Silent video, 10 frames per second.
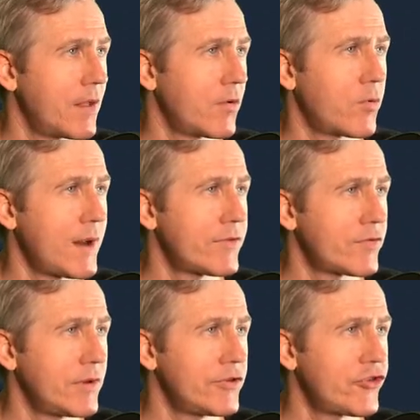Great
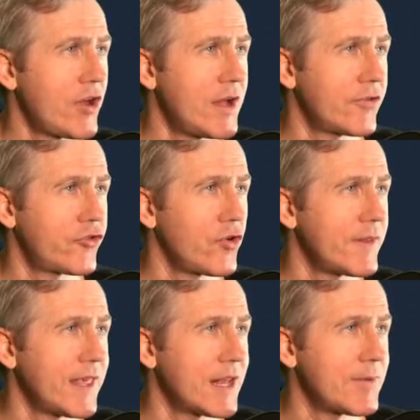screenshots
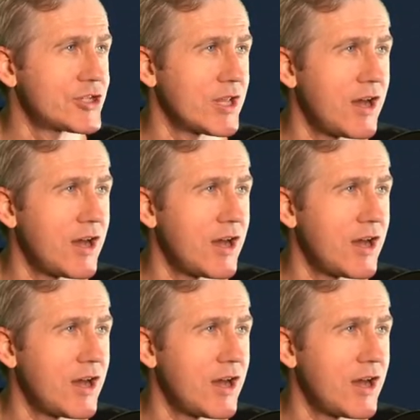showing the animation.